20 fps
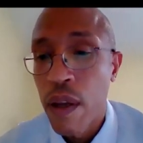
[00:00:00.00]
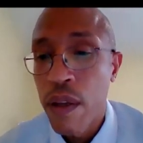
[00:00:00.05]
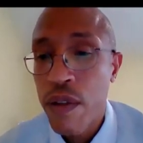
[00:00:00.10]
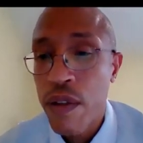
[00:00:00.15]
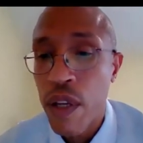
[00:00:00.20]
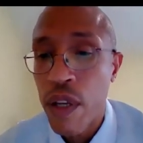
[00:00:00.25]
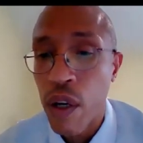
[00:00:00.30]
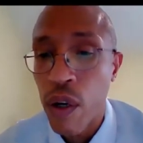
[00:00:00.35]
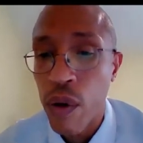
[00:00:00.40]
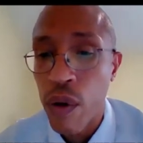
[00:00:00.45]

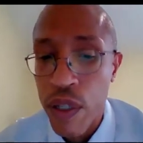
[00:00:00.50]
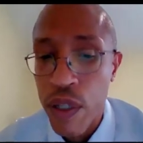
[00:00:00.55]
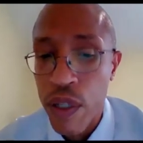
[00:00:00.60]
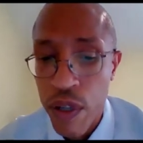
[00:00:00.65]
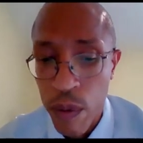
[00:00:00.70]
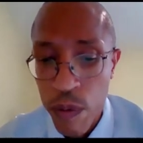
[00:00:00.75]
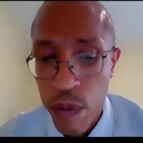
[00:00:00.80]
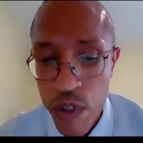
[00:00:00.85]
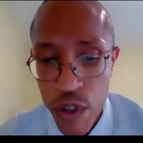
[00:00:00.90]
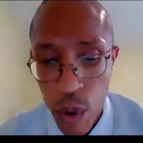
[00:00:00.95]
So in
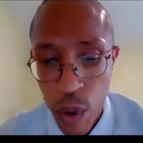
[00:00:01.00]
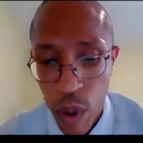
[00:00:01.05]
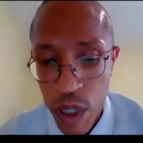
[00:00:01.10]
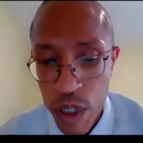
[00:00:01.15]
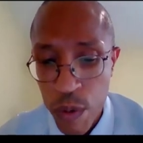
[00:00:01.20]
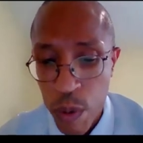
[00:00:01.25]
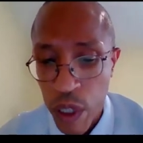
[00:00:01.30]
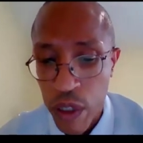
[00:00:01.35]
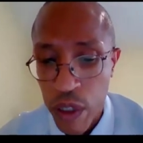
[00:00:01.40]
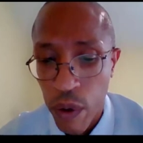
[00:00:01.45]
some
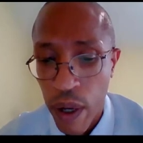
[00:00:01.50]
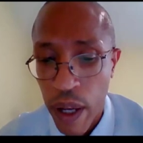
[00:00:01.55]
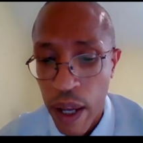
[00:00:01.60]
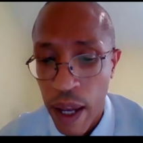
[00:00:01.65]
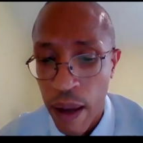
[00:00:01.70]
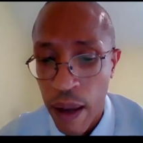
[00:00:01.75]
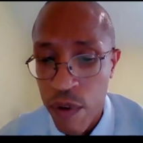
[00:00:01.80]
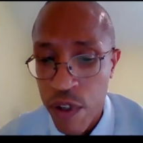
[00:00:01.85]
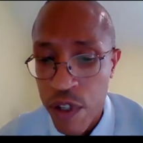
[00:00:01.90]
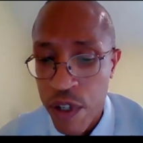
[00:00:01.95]
stores, what they'll
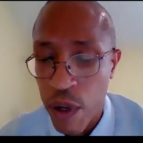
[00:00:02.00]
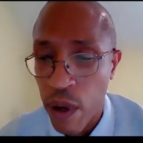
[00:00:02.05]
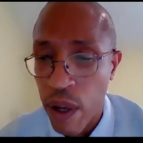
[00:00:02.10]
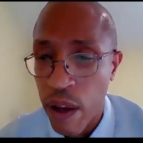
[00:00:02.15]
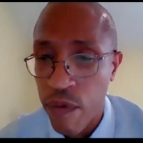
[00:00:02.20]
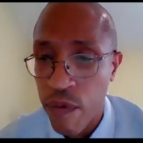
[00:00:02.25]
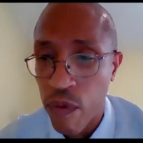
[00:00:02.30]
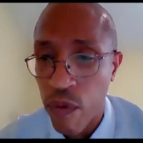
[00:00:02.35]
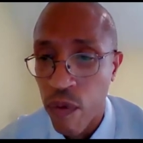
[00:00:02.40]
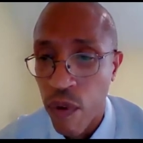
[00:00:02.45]
have is they'll
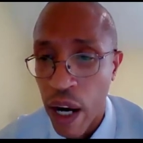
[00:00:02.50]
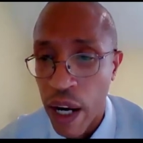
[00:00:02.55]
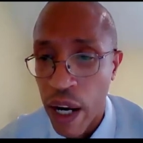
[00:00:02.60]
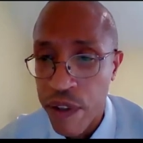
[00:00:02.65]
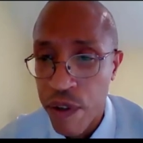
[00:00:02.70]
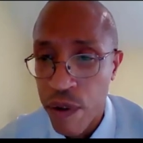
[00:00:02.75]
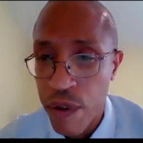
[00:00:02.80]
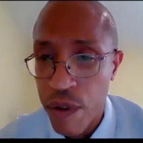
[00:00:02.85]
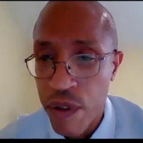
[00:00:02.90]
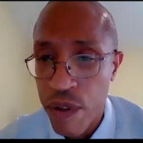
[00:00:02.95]
have
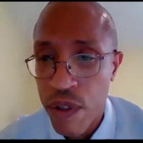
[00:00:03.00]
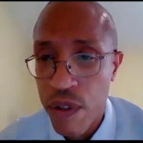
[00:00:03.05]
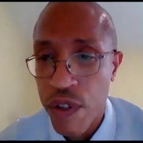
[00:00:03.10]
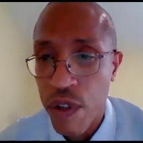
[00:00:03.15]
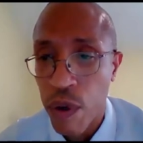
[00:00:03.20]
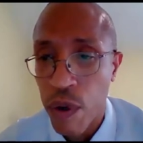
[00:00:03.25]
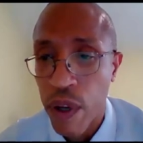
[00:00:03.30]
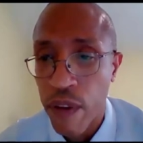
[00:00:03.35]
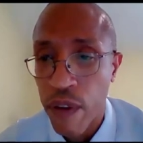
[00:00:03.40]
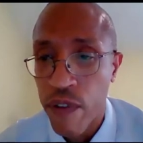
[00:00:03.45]
risers.
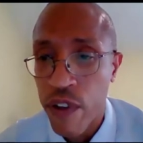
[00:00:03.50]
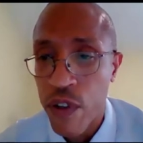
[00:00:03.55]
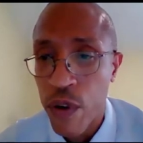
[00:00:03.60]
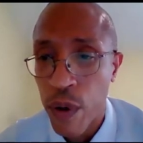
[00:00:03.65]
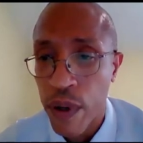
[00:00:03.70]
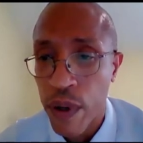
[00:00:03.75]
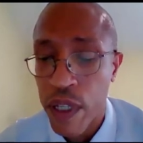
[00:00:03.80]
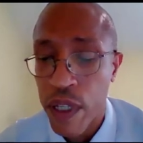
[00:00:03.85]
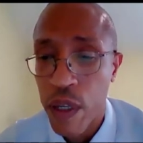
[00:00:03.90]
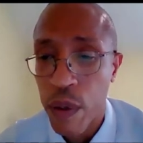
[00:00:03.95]
So
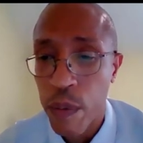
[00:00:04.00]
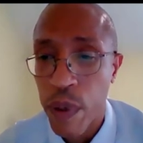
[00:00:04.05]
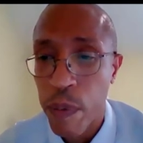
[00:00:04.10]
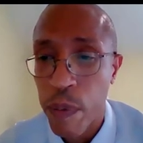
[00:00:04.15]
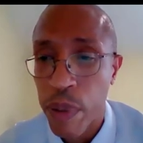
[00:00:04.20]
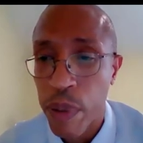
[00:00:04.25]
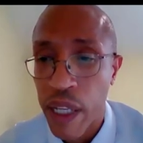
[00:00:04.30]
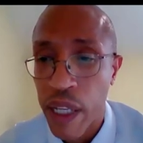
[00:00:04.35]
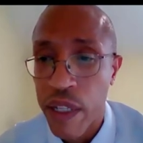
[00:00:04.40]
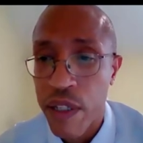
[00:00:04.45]
inventory could be
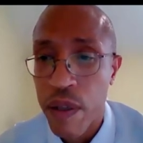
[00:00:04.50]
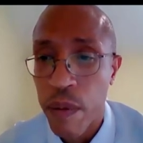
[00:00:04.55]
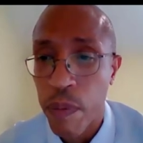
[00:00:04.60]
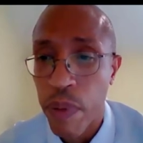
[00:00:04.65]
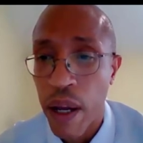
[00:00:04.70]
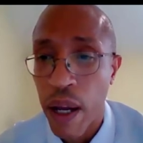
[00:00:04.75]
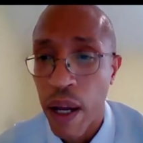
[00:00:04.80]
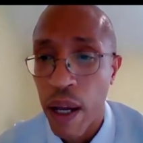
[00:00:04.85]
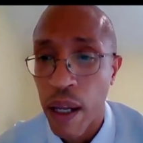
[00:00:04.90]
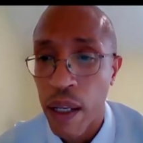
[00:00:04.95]
placed
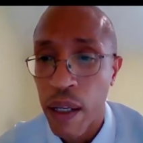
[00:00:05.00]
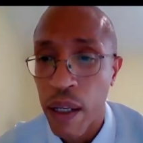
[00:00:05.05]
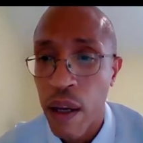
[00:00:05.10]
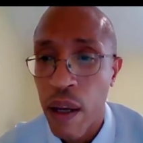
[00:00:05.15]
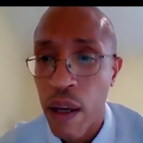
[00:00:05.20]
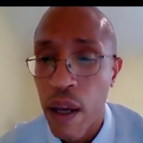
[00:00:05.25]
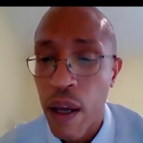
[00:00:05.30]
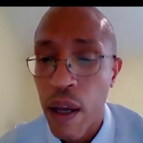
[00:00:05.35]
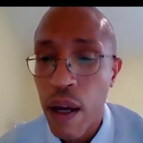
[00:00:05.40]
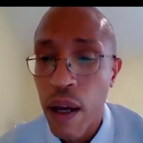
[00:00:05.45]
upon
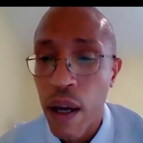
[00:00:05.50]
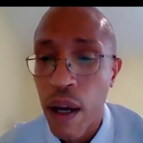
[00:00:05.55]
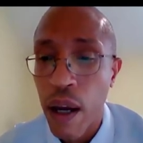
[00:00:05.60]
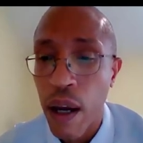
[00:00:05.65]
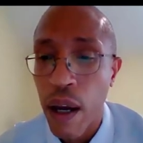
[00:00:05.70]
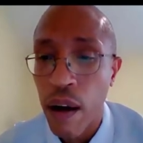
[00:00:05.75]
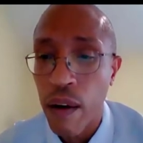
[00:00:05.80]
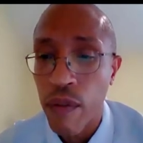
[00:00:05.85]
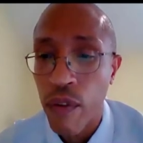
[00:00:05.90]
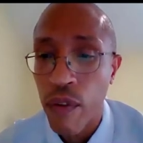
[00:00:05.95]

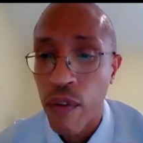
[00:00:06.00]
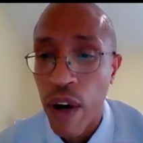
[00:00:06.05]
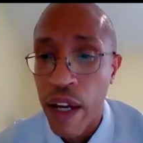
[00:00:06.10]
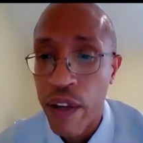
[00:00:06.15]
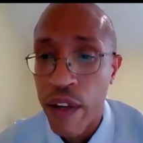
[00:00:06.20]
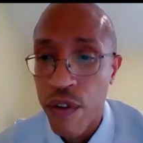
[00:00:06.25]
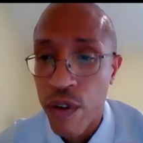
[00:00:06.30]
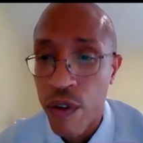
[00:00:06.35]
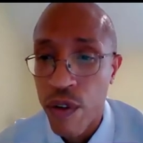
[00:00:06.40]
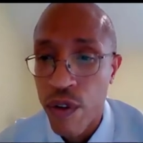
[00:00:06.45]

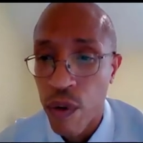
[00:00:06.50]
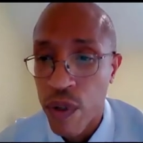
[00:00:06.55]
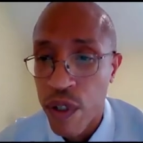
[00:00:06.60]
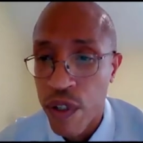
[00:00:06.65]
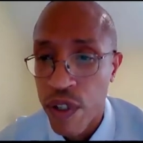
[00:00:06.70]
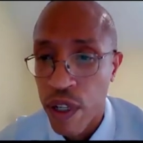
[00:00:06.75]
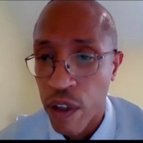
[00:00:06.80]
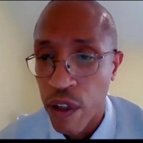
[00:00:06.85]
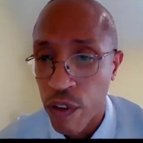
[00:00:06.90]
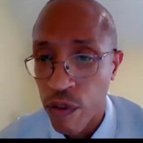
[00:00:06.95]
risers on
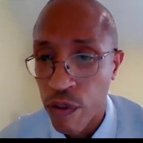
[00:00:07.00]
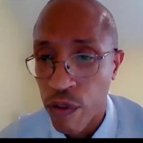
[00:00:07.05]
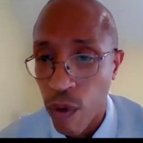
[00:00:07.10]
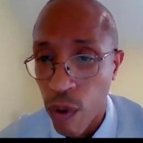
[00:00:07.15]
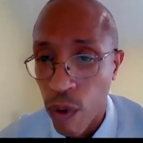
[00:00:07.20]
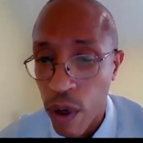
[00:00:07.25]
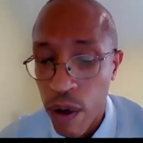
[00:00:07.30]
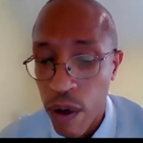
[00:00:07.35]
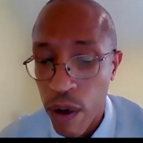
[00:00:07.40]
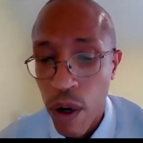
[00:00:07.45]
the sales
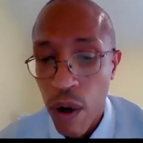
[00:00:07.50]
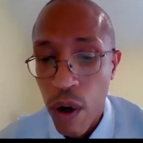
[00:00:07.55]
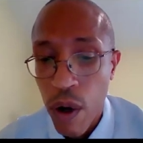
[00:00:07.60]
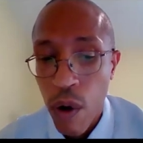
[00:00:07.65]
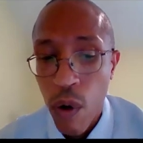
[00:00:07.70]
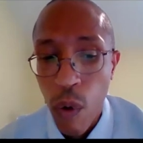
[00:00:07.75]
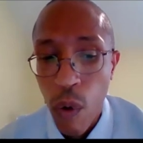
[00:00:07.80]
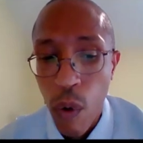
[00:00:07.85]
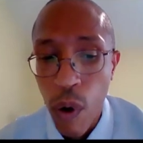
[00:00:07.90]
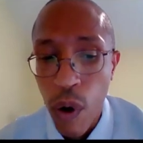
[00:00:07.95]
floor,
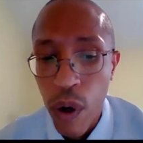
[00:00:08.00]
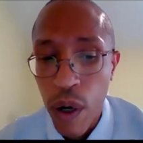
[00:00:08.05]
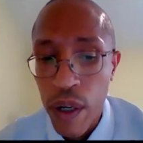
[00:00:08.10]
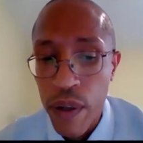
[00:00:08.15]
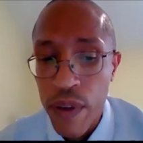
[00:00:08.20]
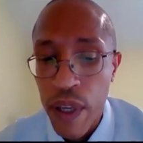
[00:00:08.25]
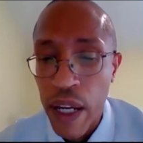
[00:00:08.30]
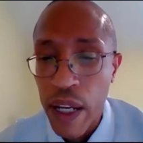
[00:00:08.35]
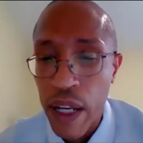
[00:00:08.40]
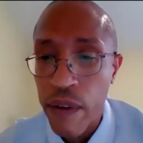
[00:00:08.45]

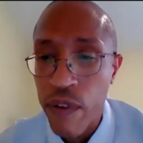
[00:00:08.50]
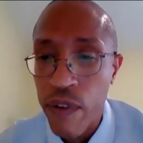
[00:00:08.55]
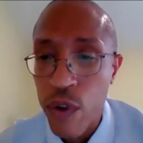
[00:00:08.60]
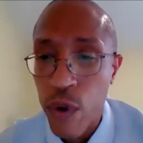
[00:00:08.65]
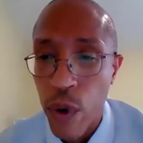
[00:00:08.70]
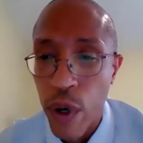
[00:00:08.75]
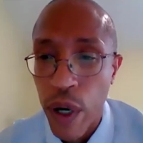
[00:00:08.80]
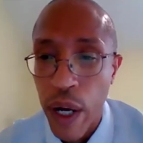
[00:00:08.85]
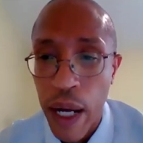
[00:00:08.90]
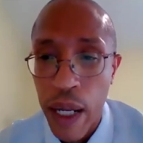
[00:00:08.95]
or that
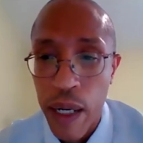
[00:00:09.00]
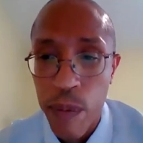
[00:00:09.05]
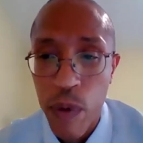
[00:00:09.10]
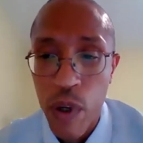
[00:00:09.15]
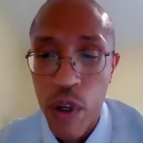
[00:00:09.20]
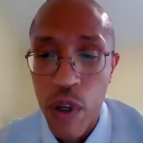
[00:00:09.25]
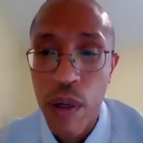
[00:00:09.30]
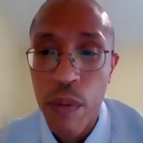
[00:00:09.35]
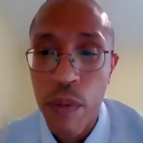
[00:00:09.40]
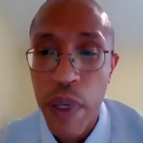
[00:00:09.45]
inventory
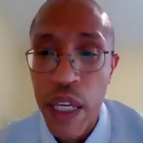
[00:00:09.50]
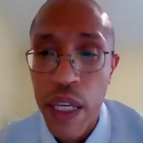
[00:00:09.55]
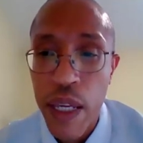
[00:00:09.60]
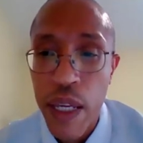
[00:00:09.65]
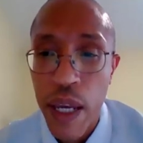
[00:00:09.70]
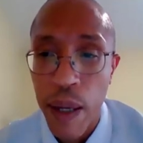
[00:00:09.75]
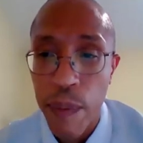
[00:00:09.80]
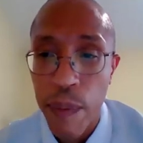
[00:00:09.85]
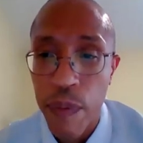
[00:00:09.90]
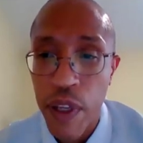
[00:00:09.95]
item could be
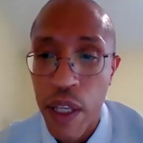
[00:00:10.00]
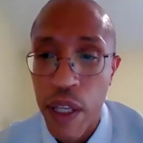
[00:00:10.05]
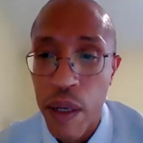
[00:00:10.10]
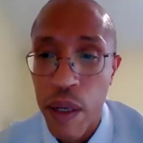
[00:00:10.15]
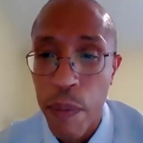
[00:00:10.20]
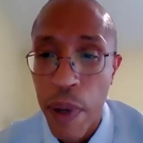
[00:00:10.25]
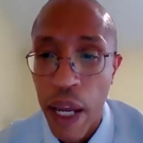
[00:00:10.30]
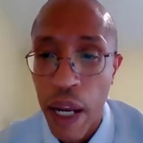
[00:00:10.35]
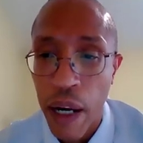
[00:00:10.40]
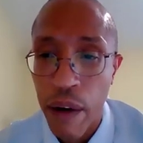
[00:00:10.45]
kept in
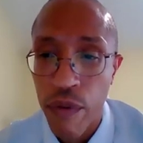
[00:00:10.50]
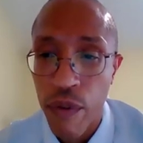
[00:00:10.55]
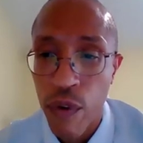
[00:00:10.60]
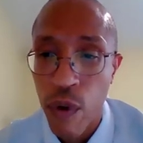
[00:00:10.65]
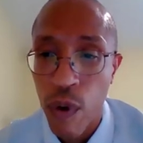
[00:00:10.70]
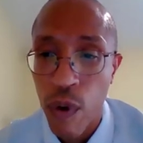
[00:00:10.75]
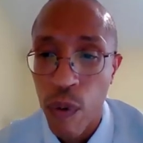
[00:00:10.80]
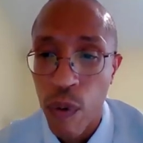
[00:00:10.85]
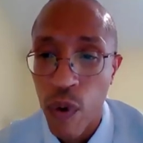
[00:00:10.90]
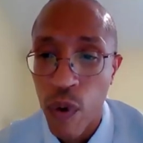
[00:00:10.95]
the back
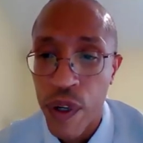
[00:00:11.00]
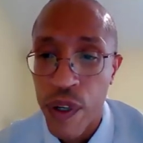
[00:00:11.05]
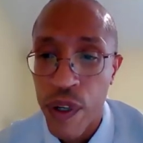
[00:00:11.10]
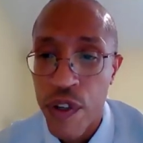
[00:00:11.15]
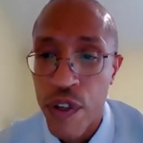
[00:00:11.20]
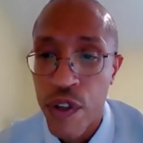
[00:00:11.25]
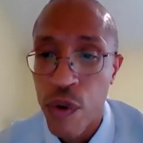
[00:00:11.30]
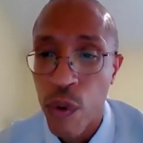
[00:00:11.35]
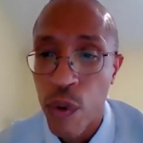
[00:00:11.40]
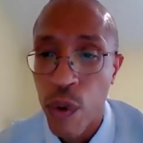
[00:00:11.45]
room where
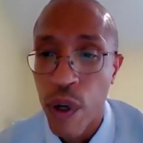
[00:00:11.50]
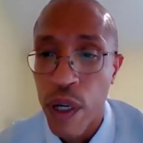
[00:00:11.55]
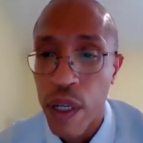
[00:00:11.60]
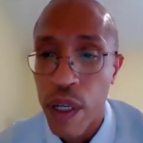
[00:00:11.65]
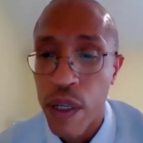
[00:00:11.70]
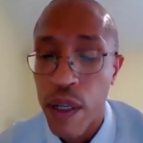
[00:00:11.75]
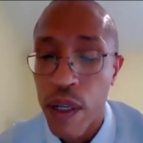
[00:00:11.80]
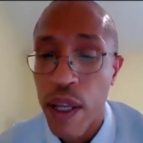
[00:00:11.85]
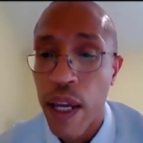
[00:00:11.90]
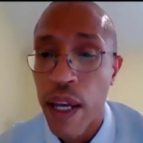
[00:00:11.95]
it's stored
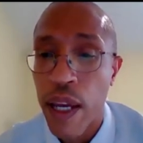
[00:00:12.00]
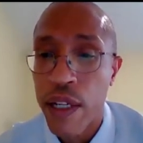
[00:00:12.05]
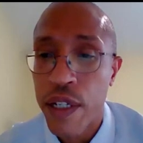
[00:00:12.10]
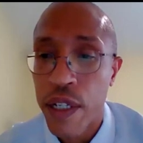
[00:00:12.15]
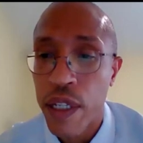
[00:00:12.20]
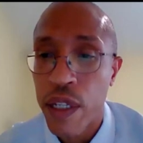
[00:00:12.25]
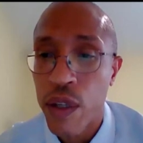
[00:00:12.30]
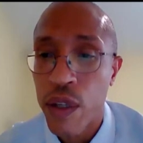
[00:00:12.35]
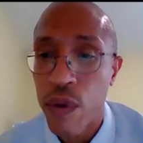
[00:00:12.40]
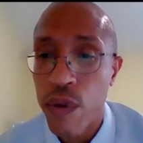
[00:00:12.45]
and
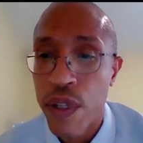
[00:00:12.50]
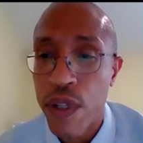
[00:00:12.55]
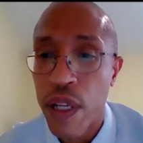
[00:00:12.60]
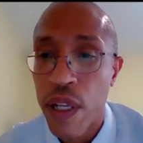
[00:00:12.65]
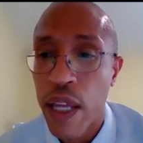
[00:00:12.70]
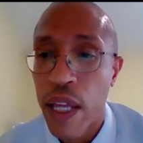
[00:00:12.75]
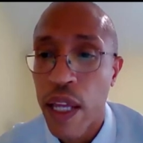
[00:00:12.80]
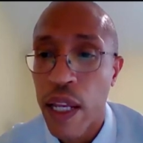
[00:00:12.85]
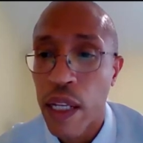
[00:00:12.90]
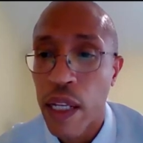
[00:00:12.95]
actually used
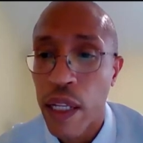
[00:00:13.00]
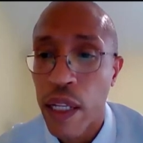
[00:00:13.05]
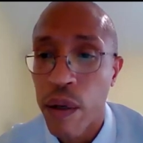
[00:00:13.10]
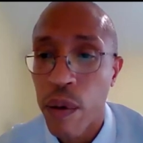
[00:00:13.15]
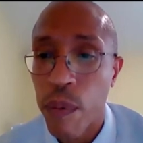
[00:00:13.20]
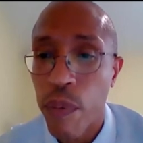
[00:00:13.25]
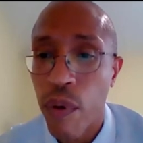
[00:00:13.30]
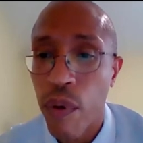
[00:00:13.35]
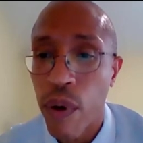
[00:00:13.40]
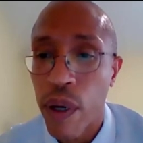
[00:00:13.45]
at a
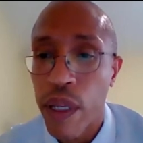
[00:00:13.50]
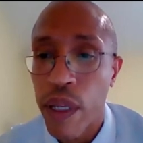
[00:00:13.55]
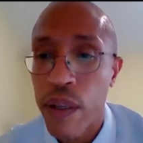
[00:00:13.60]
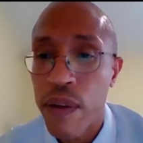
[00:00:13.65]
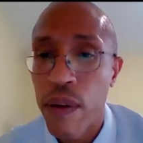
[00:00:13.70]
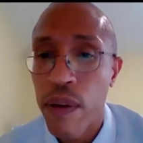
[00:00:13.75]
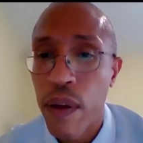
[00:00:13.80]
later point.